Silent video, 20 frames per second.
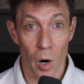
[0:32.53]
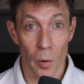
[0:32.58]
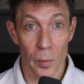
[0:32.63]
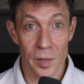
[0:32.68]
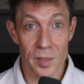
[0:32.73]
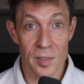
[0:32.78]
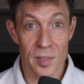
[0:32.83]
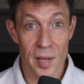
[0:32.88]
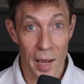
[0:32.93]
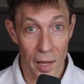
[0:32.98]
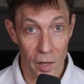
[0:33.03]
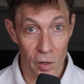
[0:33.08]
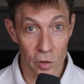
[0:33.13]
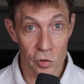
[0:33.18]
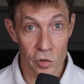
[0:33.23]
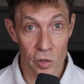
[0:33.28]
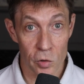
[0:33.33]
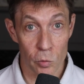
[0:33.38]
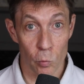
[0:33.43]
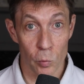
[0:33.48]
are
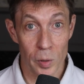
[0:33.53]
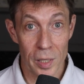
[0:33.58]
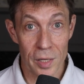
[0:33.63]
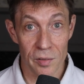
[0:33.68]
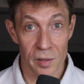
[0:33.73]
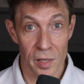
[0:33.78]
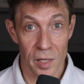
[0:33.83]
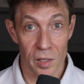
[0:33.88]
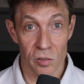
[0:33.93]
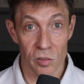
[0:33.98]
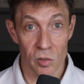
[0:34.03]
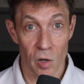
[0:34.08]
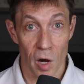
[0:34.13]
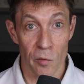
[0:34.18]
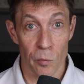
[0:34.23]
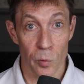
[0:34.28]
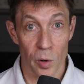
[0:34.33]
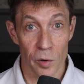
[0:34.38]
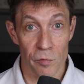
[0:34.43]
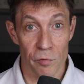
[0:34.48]
intelligent reasoning
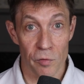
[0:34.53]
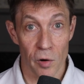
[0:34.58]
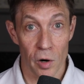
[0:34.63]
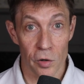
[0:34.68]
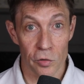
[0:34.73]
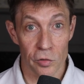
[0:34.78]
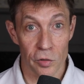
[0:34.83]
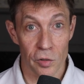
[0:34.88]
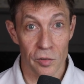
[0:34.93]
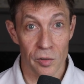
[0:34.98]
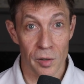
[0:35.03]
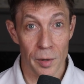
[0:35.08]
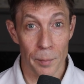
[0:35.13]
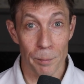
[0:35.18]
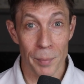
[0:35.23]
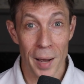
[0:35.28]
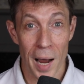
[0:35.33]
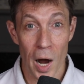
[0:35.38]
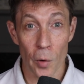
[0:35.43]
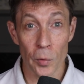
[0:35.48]
software functions that
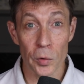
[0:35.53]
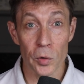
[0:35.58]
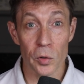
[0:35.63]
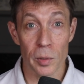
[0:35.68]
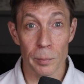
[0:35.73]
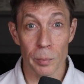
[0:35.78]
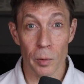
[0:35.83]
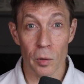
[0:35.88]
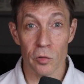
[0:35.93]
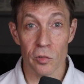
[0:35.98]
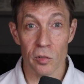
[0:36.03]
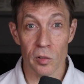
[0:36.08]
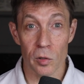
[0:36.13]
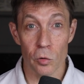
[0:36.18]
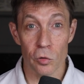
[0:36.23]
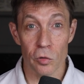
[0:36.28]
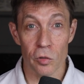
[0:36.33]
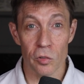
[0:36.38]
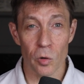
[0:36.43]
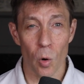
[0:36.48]
empower you to build
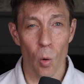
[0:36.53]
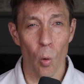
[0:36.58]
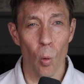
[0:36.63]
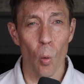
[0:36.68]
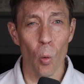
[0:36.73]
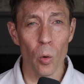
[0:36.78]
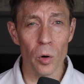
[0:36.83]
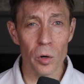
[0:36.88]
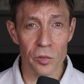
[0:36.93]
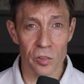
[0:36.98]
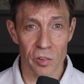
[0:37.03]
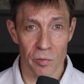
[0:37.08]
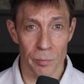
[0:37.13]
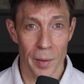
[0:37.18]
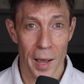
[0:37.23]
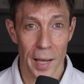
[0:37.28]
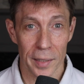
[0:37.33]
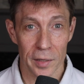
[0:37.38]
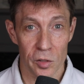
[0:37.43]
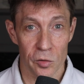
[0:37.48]
solutions orders of
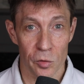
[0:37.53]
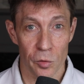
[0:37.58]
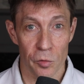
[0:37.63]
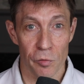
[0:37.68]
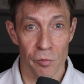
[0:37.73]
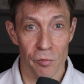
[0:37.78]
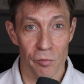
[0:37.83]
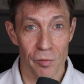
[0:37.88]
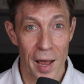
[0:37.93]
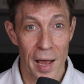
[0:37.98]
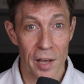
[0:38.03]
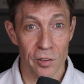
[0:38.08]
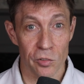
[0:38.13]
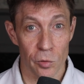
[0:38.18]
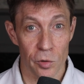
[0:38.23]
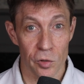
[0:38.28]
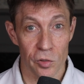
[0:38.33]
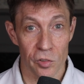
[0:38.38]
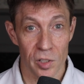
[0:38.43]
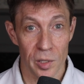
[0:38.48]
magnitude
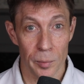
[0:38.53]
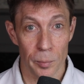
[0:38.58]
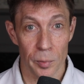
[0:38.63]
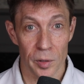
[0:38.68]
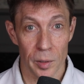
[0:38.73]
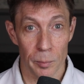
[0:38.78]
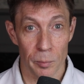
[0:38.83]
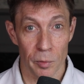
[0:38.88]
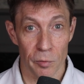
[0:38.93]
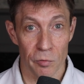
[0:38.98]
faster and cheaper than